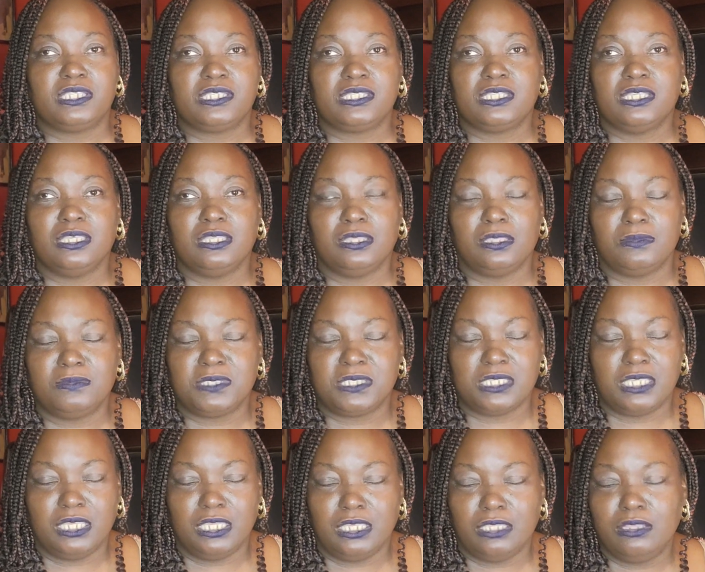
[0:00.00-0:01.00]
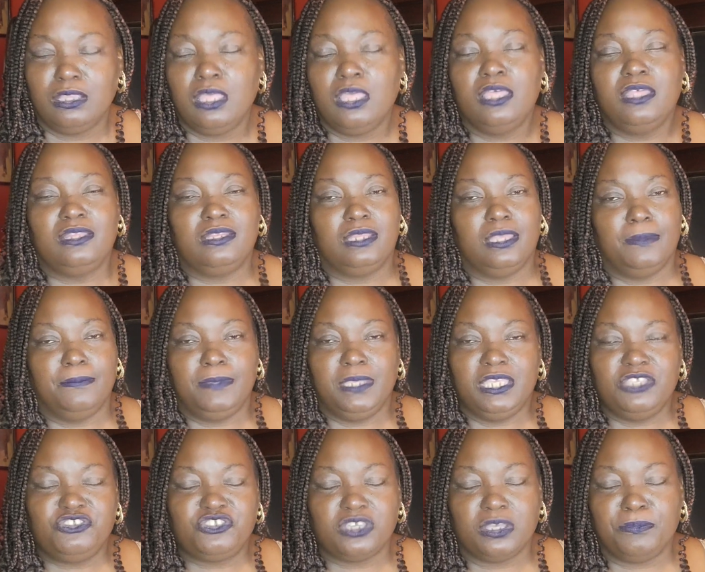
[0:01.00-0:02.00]
sister end up saying, let
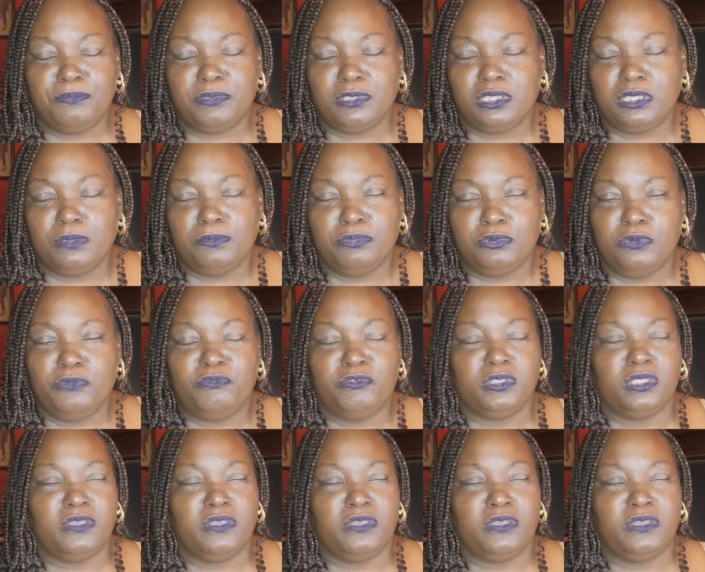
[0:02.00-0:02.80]
me jump in the booth.